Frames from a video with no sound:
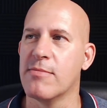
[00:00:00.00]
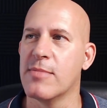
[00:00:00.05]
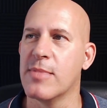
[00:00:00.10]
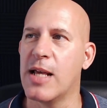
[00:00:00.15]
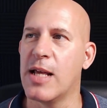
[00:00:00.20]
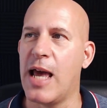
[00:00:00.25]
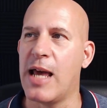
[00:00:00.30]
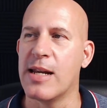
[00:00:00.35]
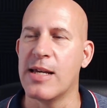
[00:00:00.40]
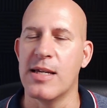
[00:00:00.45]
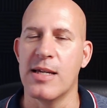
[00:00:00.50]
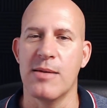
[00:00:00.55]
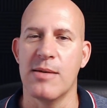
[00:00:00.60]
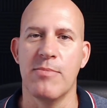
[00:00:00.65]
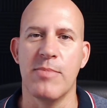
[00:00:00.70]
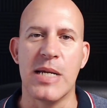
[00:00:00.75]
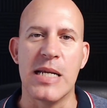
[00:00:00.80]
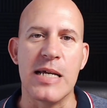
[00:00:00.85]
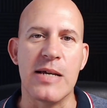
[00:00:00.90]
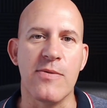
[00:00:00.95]
any
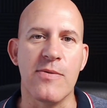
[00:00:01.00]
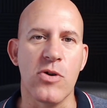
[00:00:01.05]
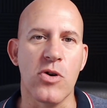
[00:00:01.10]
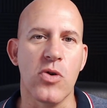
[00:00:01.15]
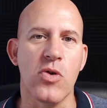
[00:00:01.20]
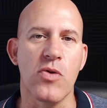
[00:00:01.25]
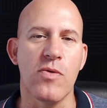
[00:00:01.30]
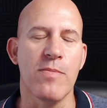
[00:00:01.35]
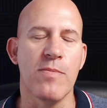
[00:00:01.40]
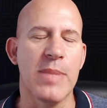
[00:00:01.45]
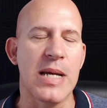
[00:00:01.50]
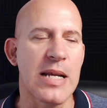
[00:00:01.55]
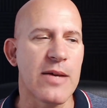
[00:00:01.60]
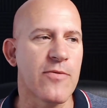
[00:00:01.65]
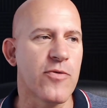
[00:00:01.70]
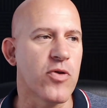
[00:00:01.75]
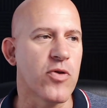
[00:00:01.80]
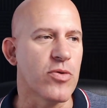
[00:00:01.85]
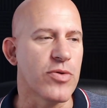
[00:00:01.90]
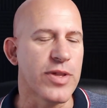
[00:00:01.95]

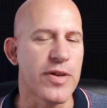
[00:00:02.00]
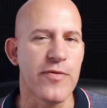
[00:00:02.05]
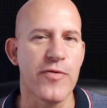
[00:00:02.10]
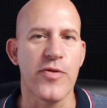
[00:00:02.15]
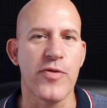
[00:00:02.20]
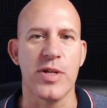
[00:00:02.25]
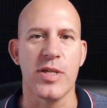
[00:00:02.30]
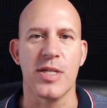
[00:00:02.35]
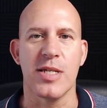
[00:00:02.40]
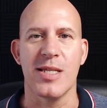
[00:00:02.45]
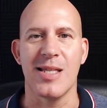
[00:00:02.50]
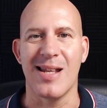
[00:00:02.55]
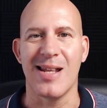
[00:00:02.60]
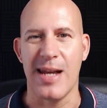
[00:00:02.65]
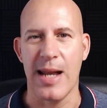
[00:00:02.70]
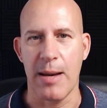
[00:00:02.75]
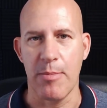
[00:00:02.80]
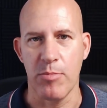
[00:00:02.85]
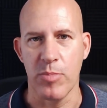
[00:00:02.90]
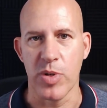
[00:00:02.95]
meaningful difference in the
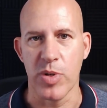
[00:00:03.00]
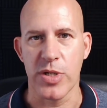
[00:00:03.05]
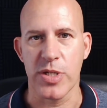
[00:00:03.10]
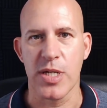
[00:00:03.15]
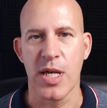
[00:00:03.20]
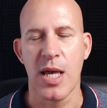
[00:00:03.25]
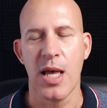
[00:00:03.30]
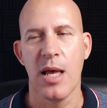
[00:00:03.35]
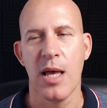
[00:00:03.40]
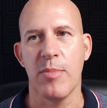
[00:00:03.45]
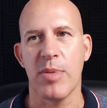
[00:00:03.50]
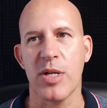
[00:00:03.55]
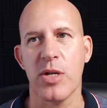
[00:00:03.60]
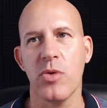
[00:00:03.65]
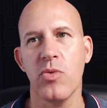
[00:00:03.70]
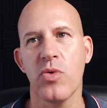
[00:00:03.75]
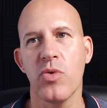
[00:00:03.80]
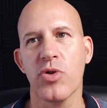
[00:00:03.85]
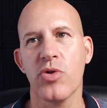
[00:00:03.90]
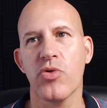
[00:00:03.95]
numbers. But you
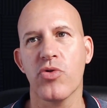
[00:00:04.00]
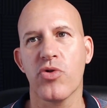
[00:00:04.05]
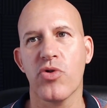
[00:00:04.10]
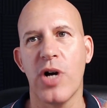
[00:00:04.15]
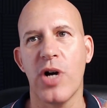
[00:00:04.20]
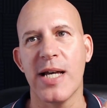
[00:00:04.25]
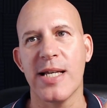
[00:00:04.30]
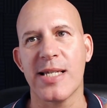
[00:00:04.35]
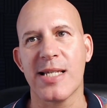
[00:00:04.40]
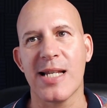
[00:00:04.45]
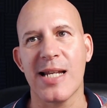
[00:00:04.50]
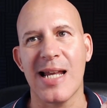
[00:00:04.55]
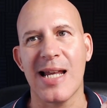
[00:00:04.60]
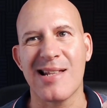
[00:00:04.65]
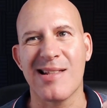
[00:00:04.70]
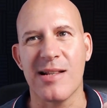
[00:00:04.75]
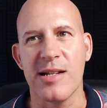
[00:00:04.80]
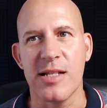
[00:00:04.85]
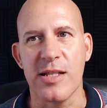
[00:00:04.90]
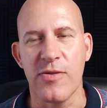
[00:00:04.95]
want to try
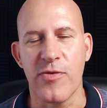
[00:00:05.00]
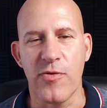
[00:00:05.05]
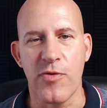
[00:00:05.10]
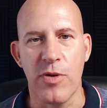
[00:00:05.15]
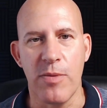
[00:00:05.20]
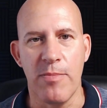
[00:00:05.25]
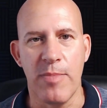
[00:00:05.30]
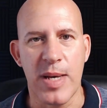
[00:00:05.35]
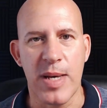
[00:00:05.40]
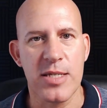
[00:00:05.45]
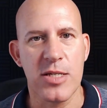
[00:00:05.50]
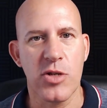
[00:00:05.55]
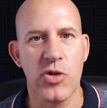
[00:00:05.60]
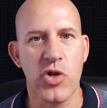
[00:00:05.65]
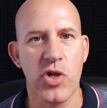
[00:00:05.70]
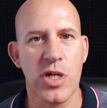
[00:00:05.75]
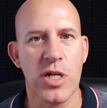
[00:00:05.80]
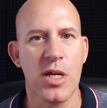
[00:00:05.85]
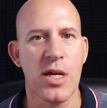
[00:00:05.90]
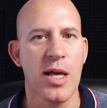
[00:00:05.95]
slightly different
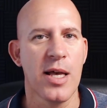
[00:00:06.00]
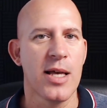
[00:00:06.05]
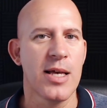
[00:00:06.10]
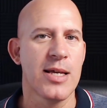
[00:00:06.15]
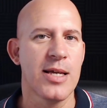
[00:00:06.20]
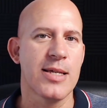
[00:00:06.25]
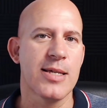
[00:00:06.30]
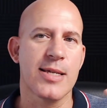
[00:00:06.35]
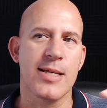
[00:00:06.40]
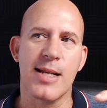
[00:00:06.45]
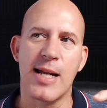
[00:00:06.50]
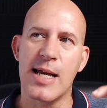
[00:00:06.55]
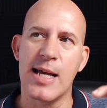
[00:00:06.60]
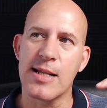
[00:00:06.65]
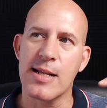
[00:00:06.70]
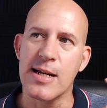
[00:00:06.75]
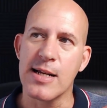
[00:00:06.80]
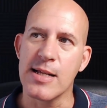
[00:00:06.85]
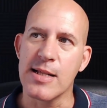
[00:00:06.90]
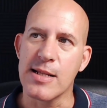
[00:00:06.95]
messaging,
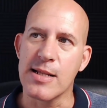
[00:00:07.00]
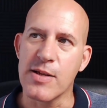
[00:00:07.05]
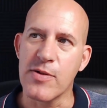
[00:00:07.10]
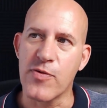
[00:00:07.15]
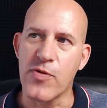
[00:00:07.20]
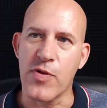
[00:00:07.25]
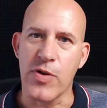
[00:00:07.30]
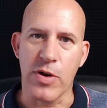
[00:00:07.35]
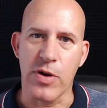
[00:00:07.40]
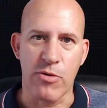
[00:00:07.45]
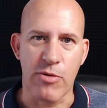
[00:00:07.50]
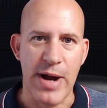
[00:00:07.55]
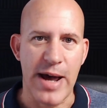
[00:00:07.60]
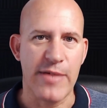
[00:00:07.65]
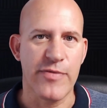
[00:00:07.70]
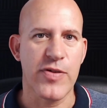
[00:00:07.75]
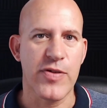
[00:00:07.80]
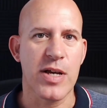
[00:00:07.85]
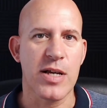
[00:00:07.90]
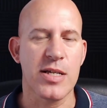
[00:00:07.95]
slightly different
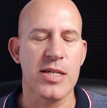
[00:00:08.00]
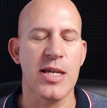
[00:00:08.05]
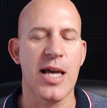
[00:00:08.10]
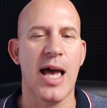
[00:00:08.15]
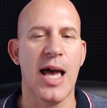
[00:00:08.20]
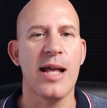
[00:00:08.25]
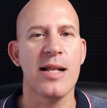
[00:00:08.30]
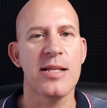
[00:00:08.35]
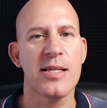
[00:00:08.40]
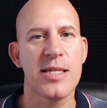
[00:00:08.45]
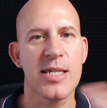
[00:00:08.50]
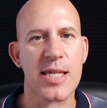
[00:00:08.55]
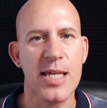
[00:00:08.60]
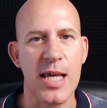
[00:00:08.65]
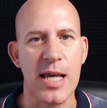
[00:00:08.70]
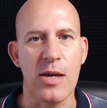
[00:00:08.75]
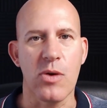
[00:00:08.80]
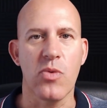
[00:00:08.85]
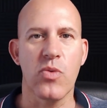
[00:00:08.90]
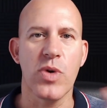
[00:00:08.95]
graphics, and
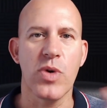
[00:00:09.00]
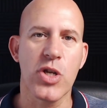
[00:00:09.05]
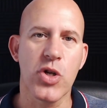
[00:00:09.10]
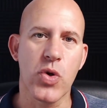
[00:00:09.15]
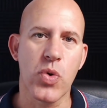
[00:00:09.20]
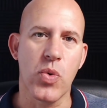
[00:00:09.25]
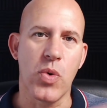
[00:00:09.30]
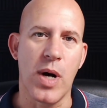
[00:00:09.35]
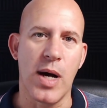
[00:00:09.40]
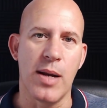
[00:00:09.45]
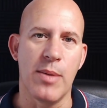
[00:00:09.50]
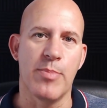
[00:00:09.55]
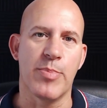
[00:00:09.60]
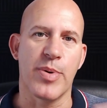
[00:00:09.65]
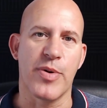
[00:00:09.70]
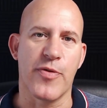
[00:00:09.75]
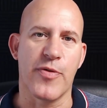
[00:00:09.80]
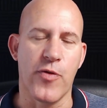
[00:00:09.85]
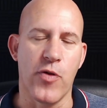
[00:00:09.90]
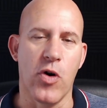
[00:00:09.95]
see which one
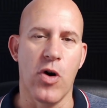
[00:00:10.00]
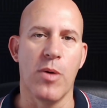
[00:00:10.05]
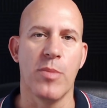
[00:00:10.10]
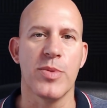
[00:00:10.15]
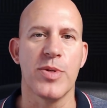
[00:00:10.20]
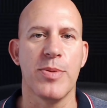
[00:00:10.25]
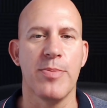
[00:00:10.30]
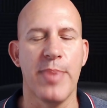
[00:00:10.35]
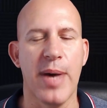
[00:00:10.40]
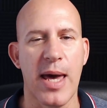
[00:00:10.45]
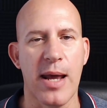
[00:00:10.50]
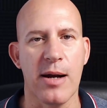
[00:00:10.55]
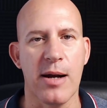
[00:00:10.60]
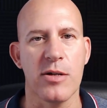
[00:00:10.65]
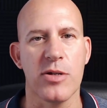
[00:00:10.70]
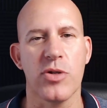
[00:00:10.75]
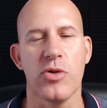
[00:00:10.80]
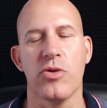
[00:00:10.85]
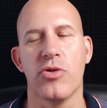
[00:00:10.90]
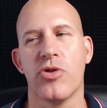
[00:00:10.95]
performs better.
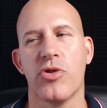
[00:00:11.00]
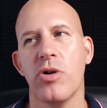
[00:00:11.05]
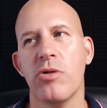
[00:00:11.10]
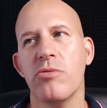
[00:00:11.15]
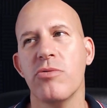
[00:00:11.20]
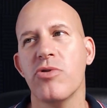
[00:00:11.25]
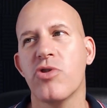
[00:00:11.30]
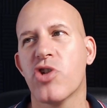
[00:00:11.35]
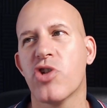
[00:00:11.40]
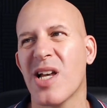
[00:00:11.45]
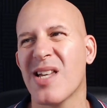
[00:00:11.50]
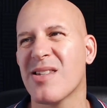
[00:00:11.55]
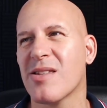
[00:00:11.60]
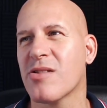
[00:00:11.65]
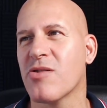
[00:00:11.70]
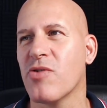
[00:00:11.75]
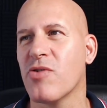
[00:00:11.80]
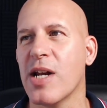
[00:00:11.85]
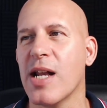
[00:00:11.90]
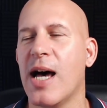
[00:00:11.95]
So don't
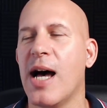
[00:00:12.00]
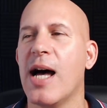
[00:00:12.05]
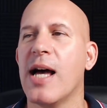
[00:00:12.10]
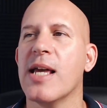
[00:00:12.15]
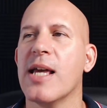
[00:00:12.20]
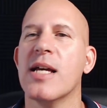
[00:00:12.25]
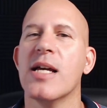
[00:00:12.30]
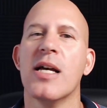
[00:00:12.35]
just rely